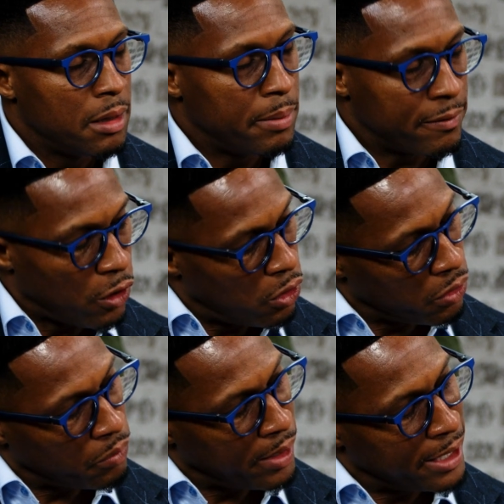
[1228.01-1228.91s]
But if the
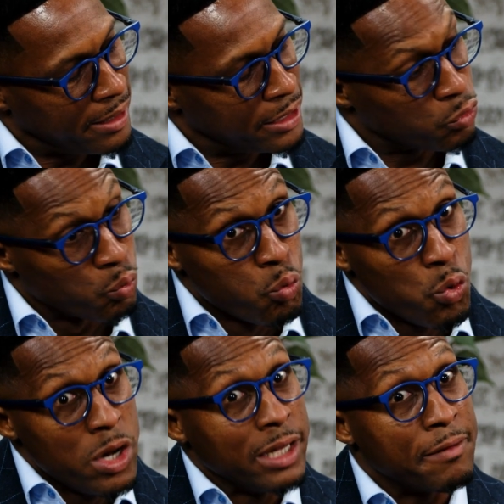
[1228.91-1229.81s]
heart rate is
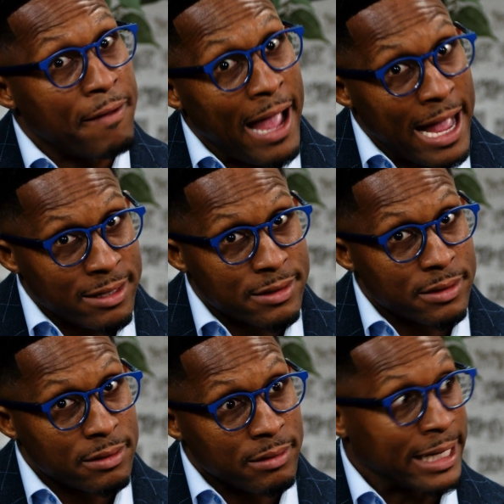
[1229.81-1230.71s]
really fast,
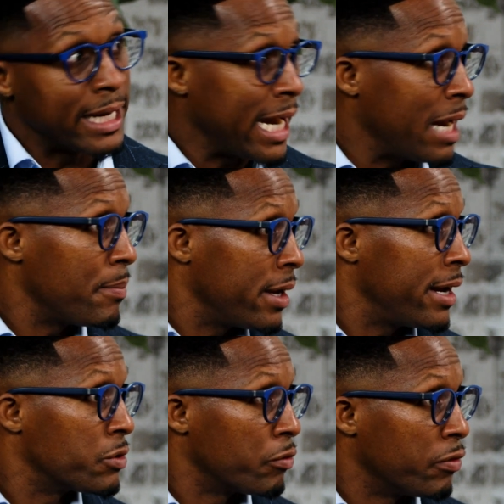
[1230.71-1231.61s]
like it can be in
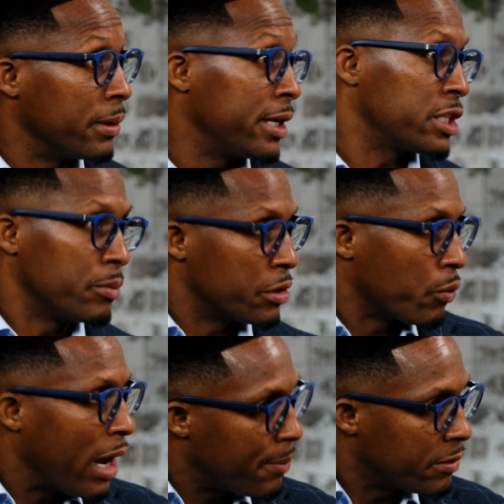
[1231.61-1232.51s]
atrial fibrillation with the
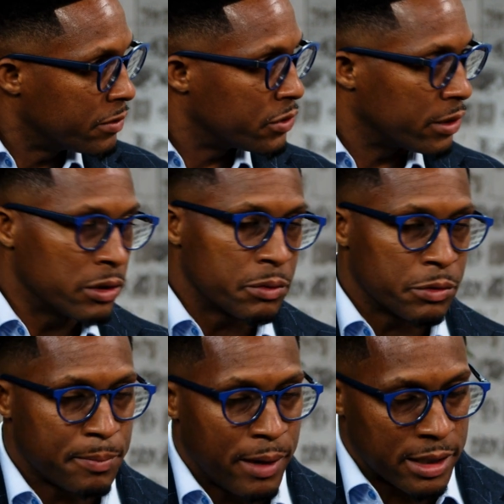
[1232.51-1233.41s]
rapid ventricular
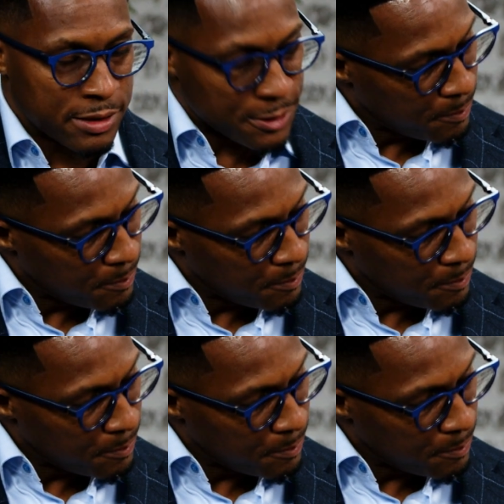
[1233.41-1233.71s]
response,